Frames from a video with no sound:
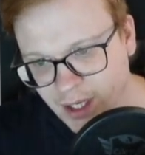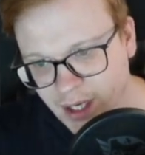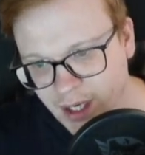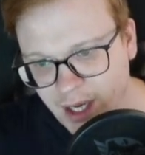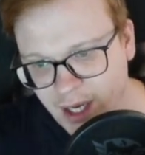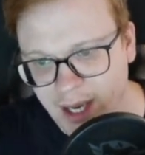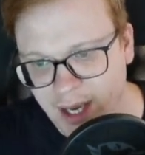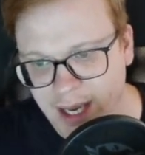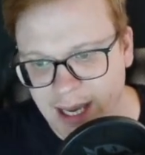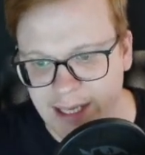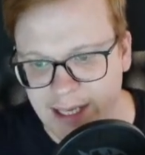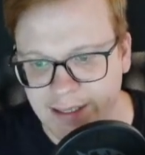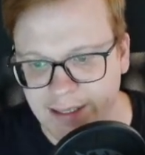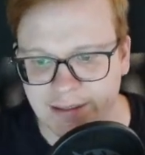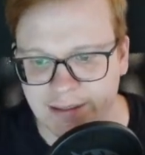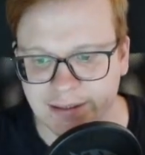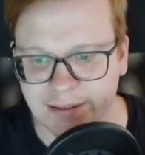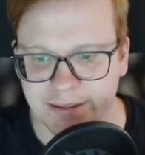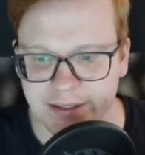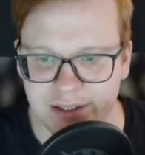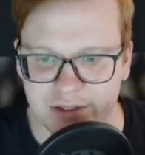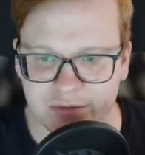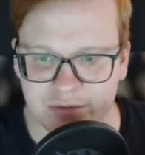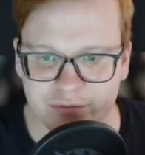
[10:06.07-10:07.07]
at
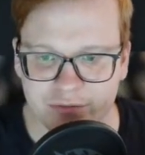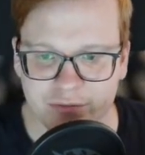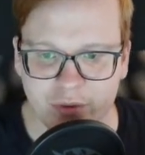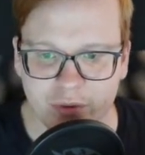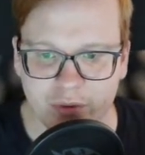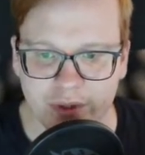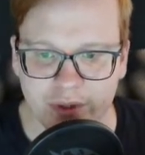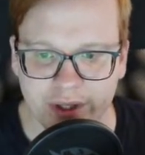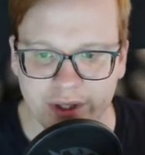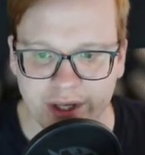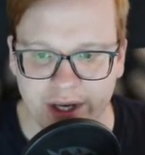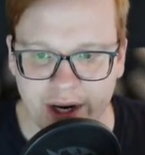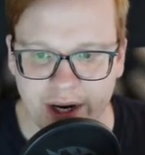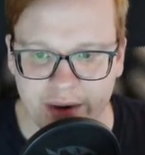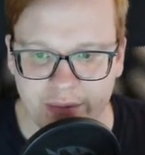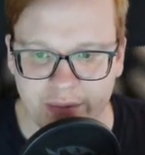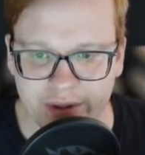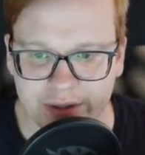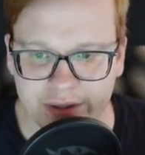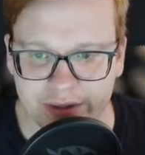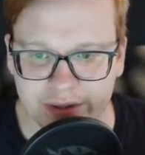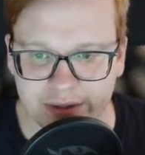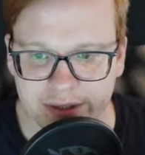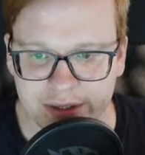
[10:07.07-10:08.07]
least 4
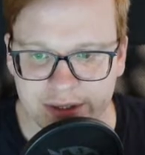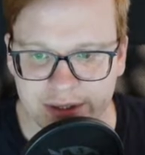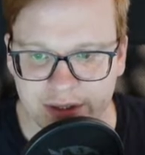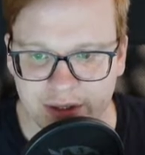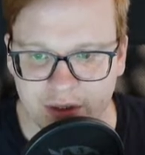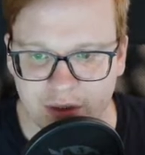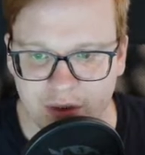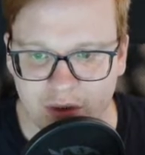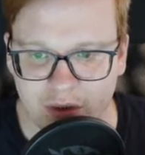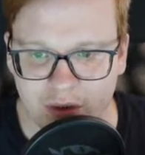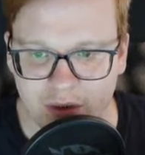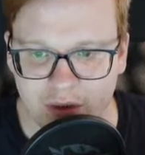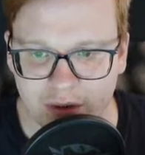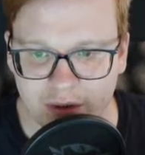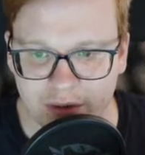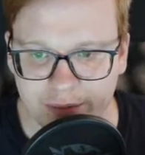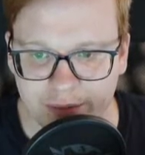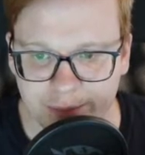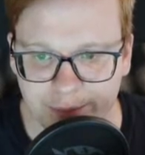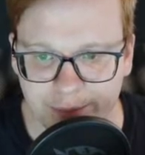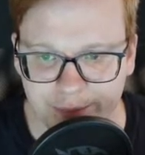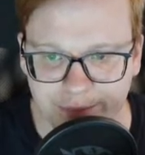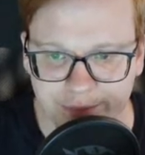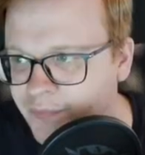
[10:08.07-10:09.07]
characters long.
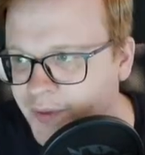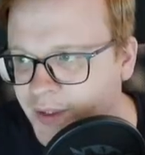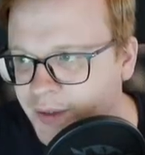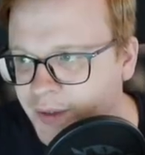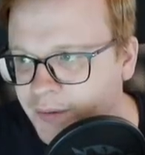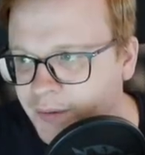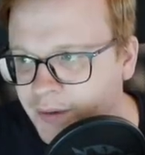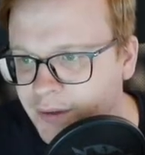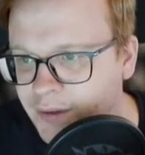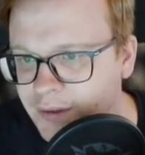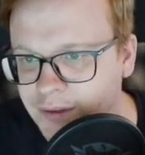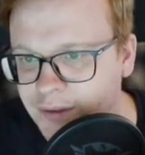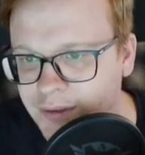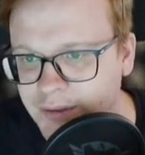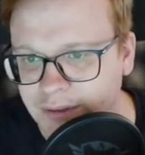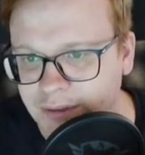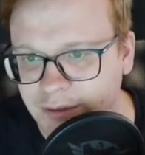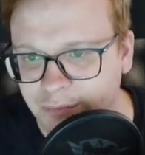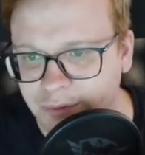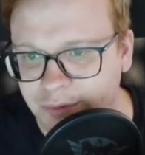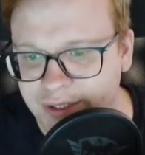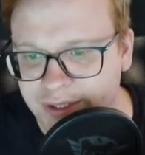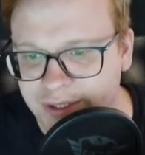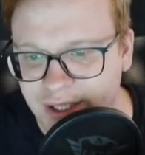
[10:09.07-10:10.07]
So
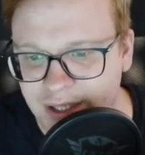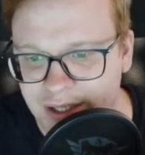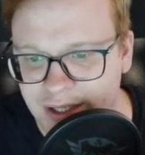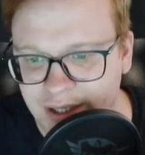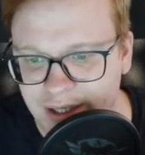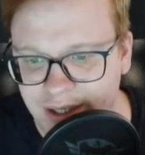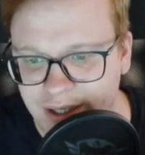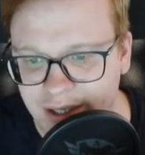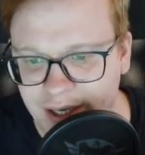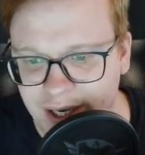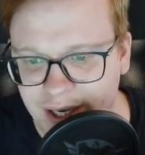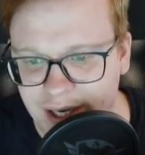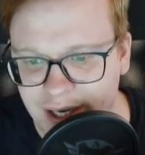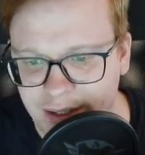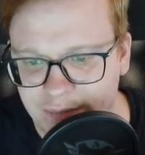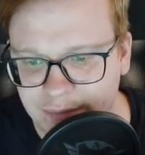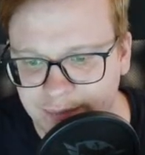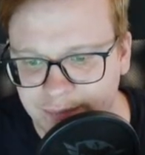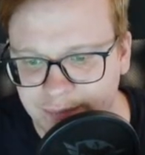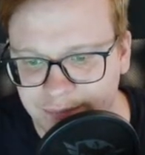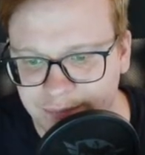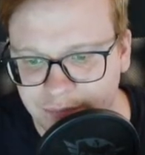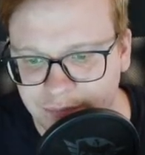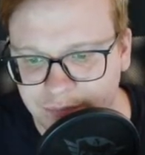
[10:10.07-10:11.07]
we send that
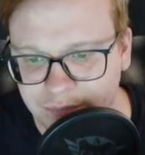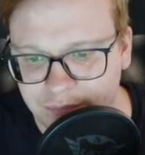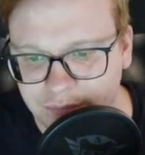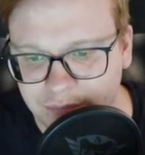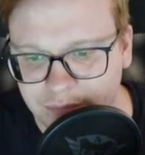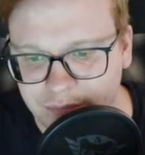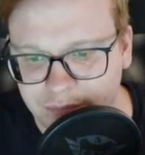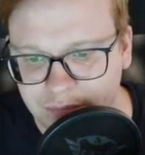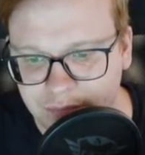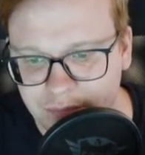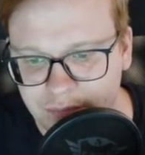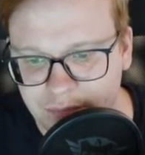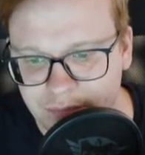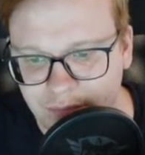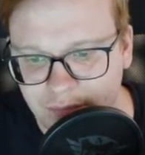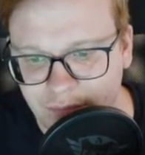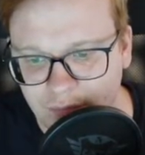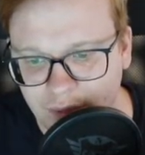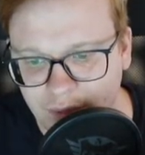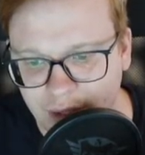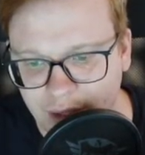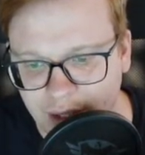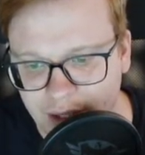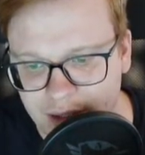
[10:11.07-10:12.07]
again,
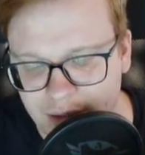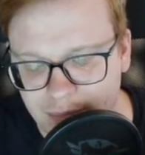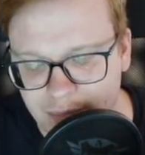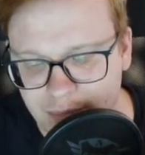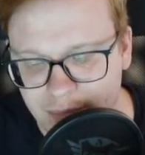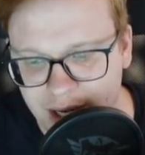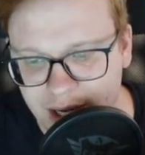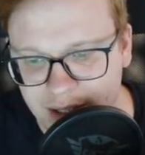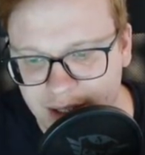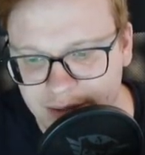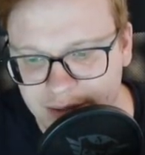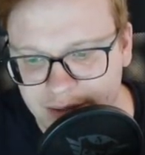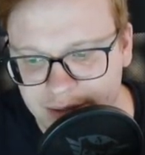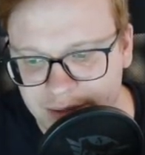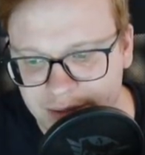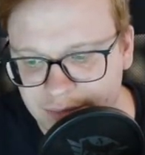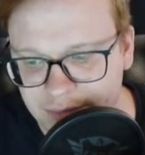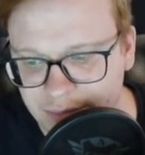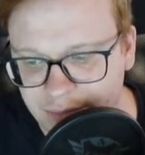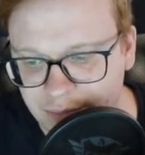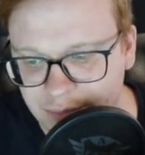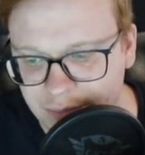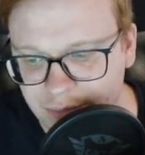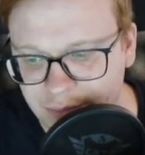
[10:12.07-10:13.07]
getting back the
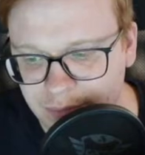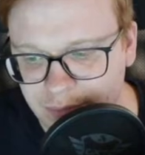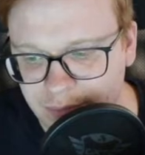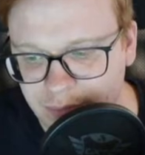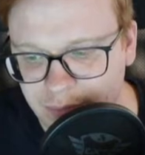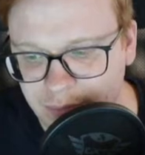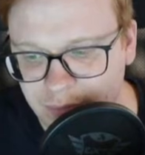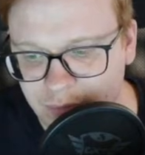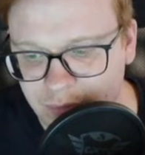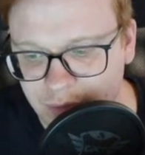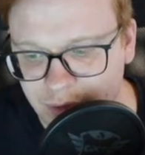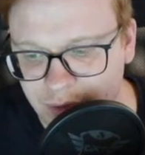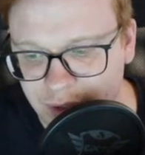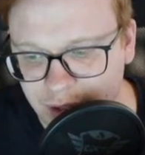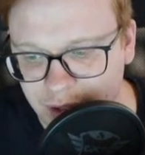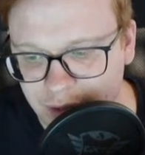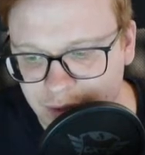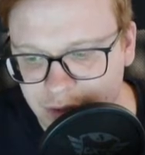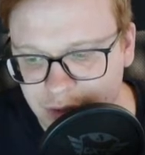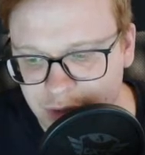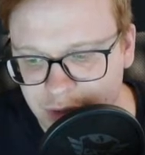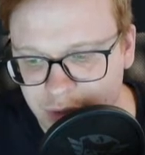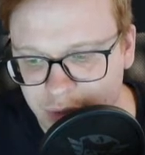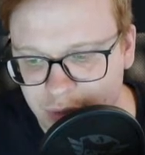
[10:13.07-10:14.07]

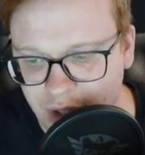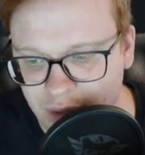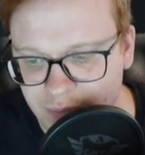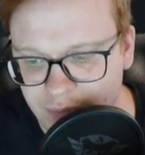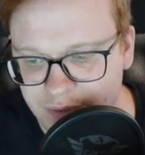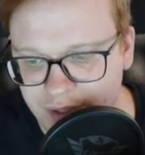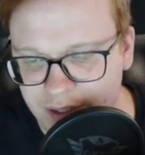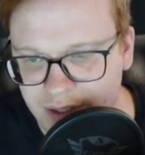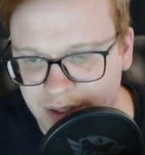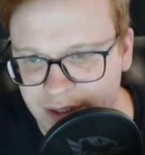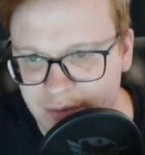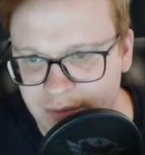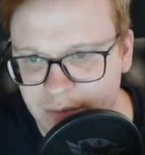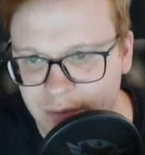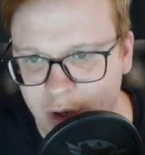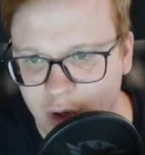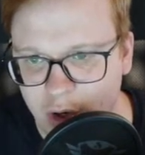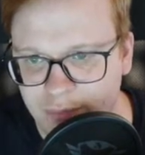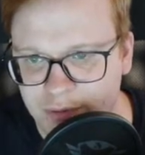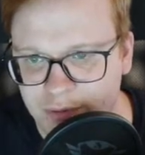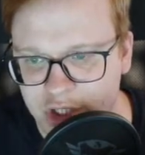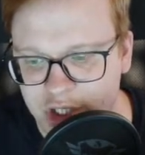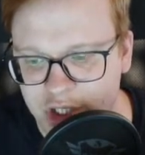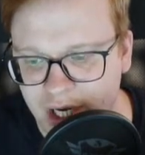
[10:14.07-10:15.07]
new updated
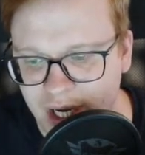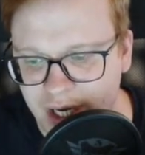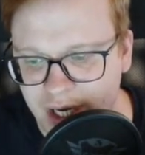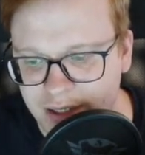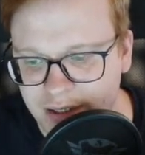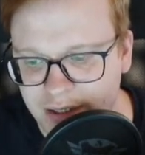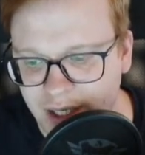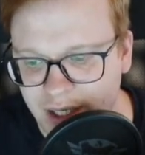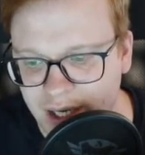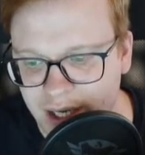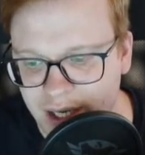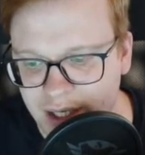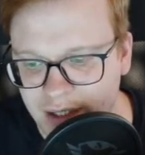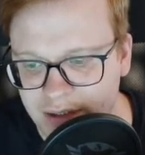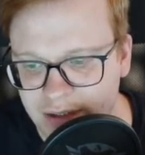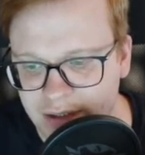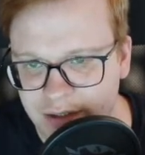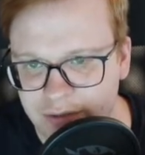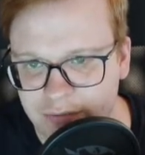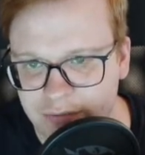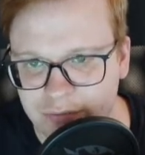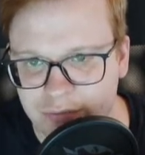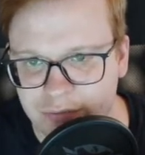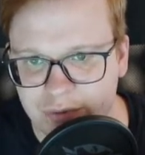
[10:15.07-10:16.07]
object, and
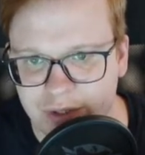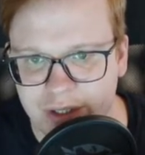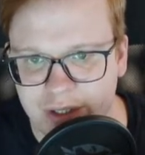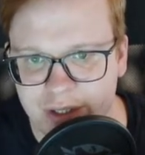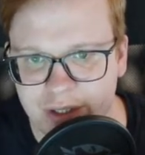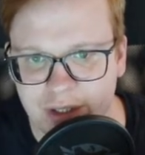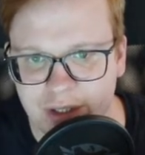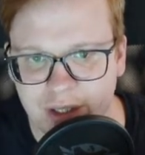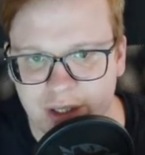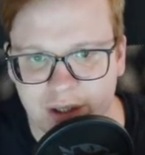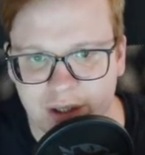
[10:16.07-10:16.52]
if we